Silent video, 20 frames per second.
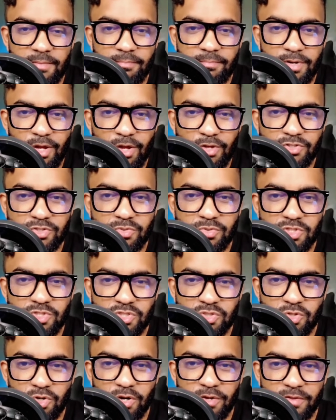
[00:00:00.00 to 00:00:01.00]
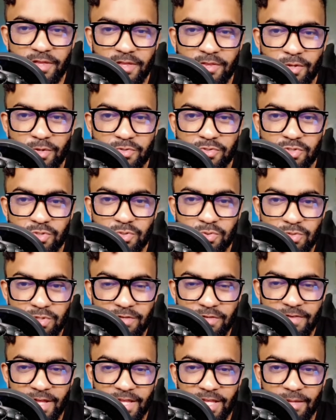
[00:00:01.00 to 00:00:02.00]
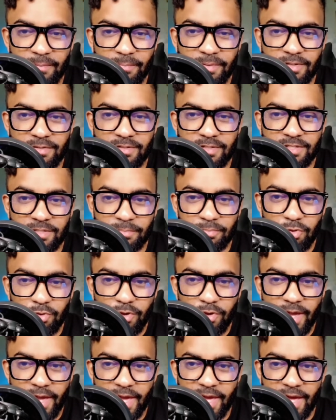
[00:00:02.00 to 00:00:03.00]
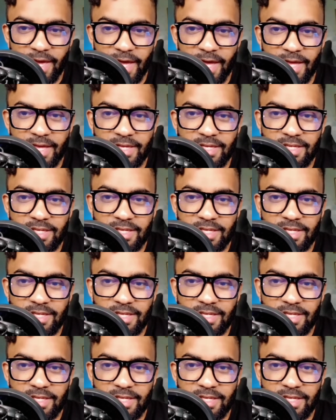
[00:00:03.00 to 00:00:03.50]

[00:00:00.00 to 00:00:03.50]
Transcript: but also ensure that those who develop and deploy AI